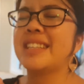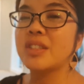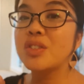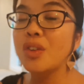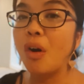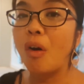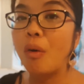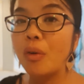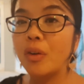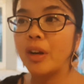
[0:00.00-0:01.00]
It's
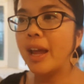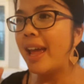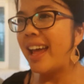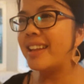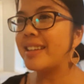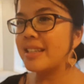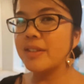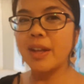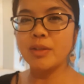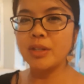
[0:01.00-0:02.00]
so good. And the taste
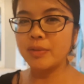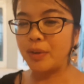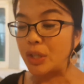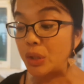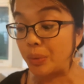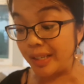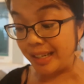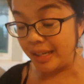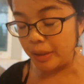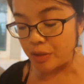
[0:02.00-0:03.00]
of lap cheung is very
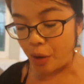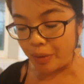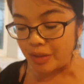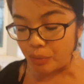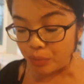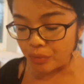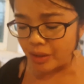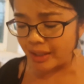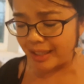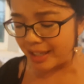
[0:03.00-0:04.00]
unique, so it's
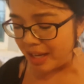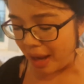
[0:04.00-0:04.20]
really